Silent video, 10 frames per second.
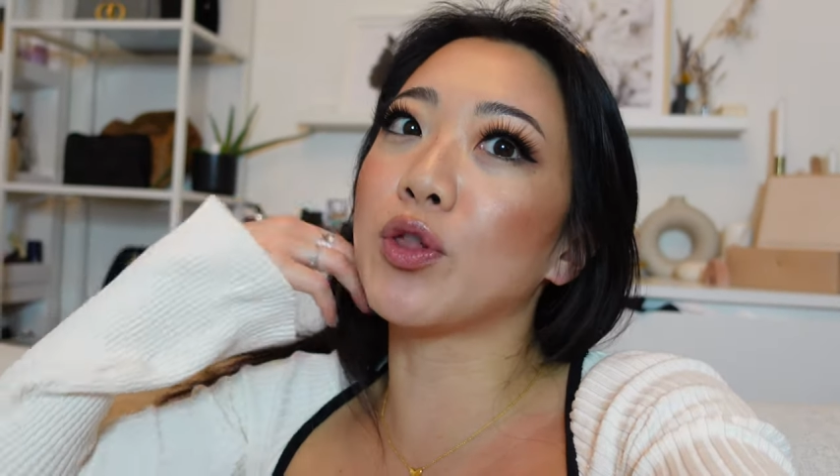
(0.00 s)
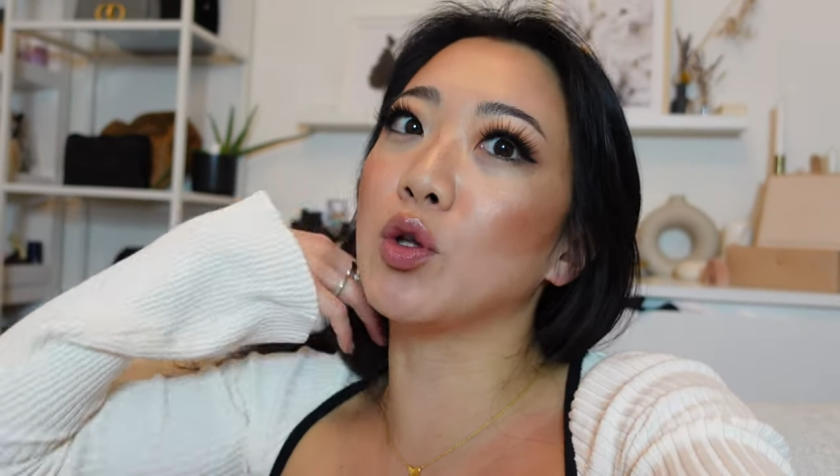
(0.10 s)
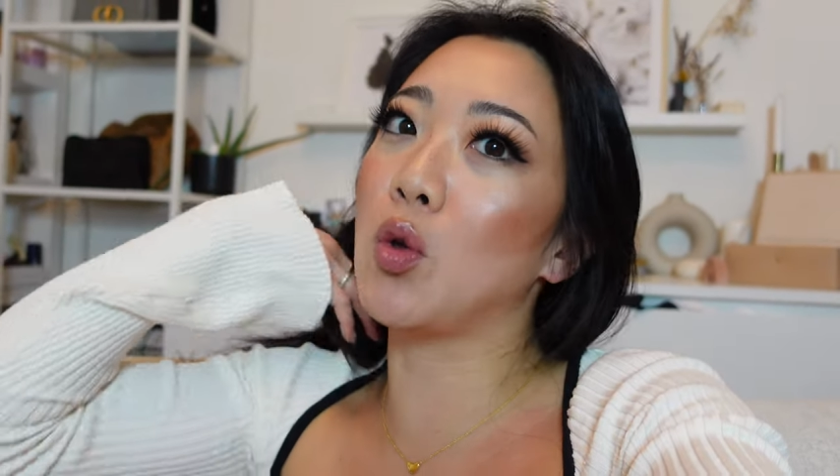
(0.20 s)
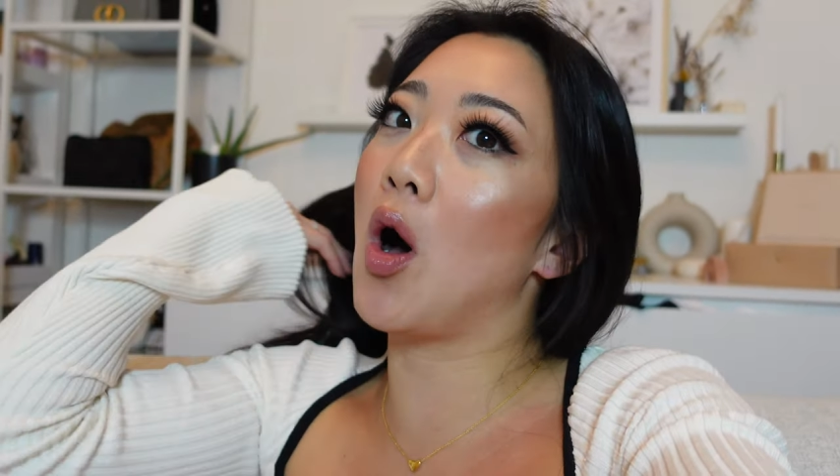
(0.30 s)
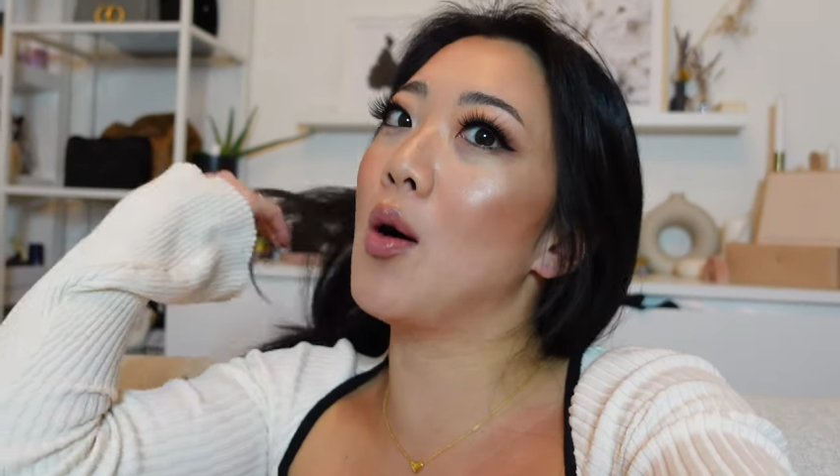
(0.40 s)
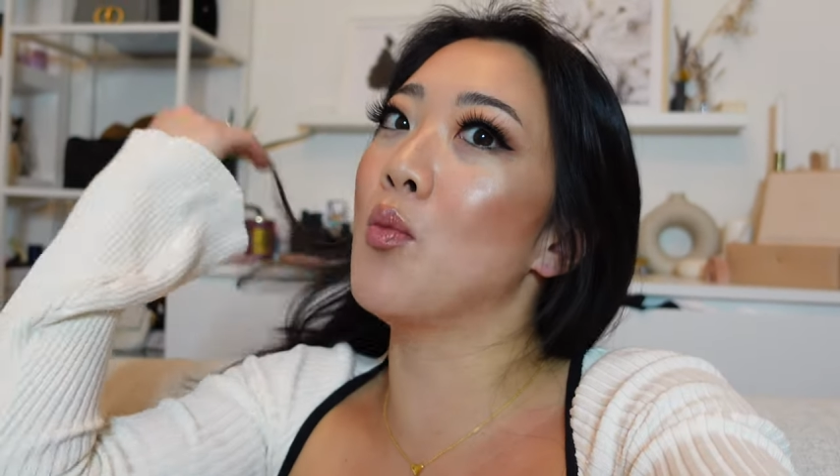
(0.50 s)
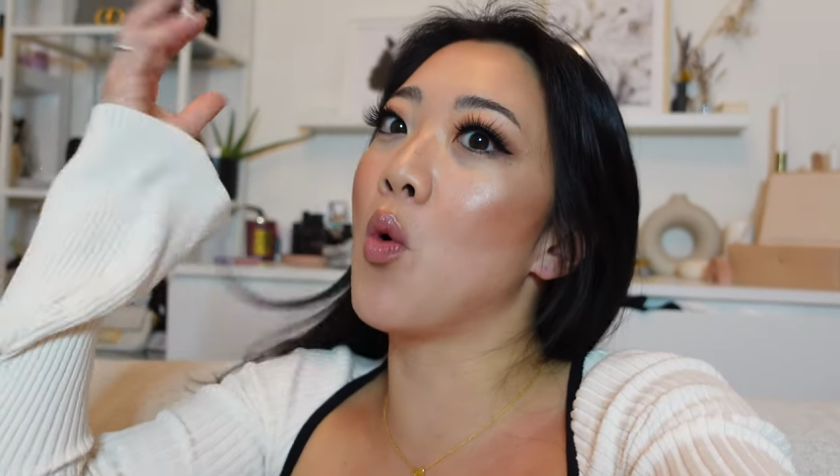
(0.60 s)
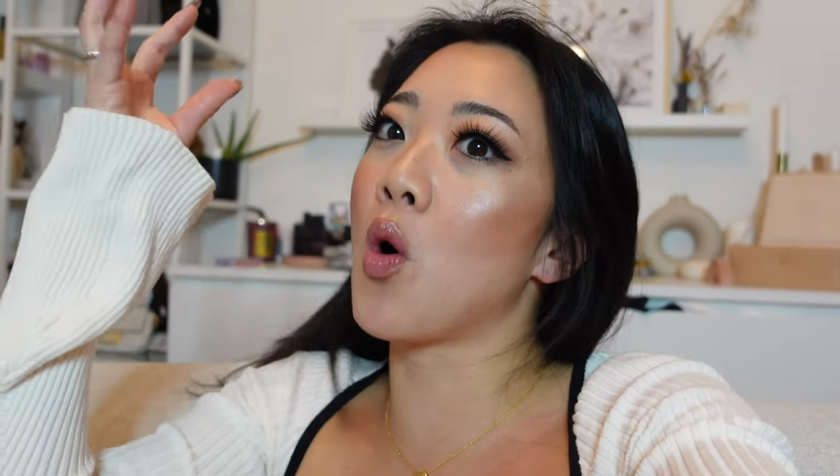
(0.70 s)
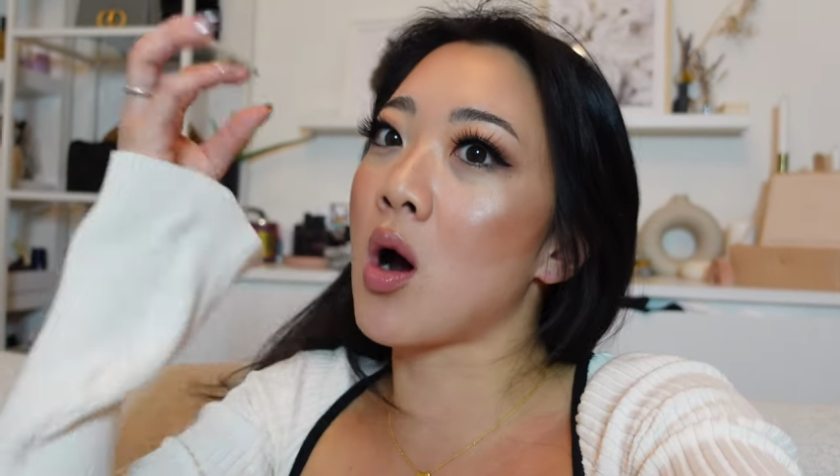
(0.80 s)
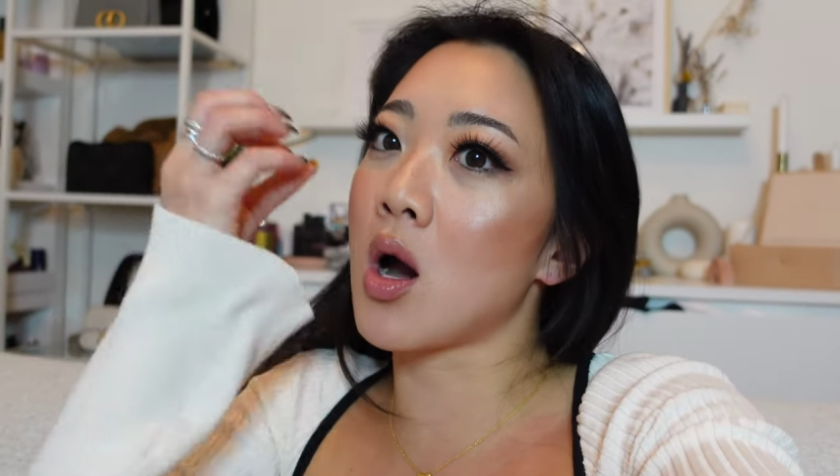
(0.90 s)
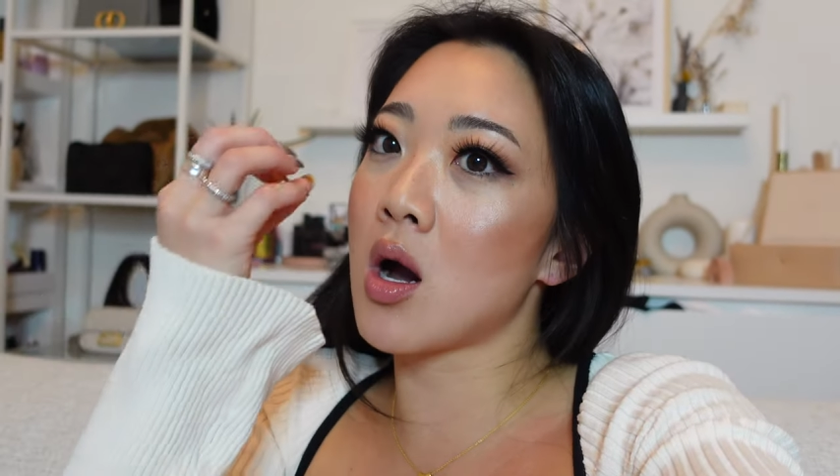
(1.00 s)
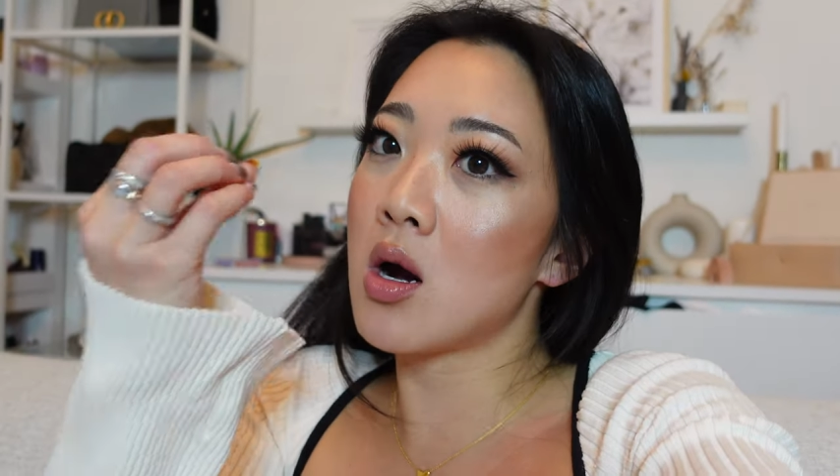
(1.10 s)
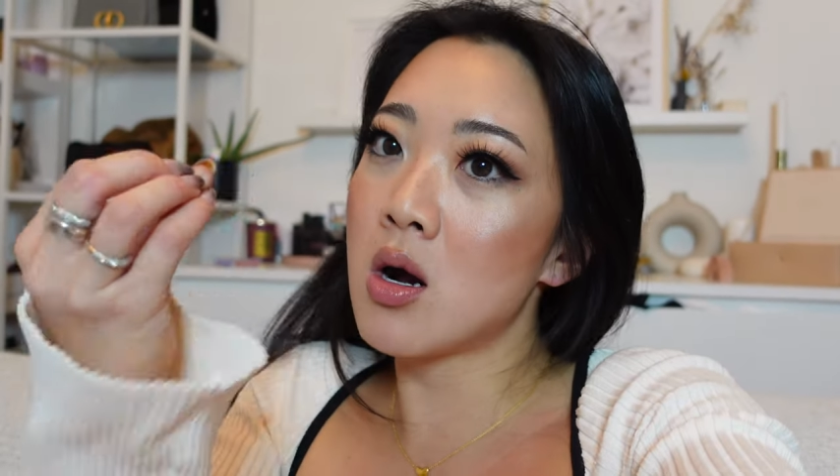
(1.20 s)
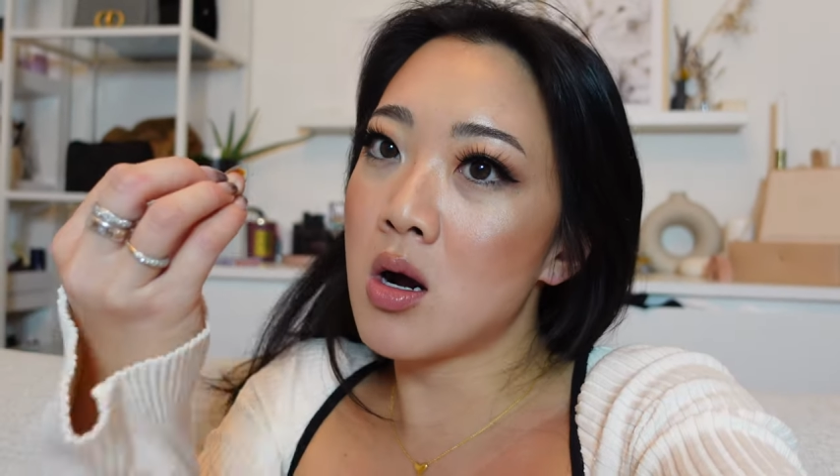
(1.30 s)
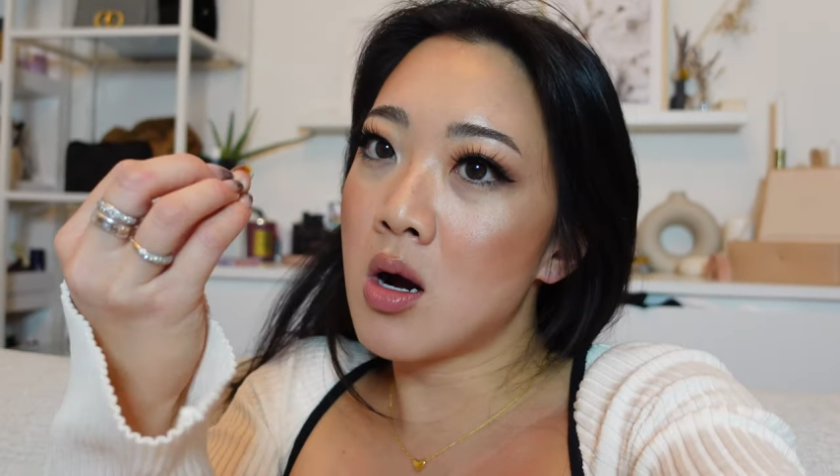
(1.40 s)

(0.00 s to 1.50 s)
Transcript: with a lot more